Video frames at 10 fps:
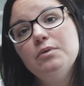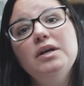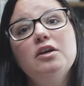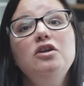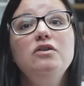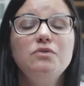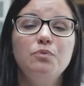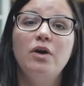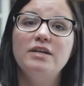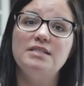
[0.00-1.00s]
we can use
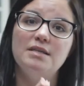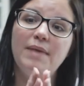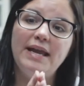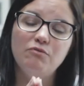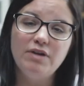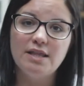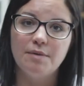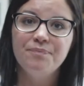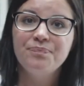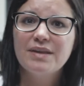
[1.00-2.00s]
words to make rhythm.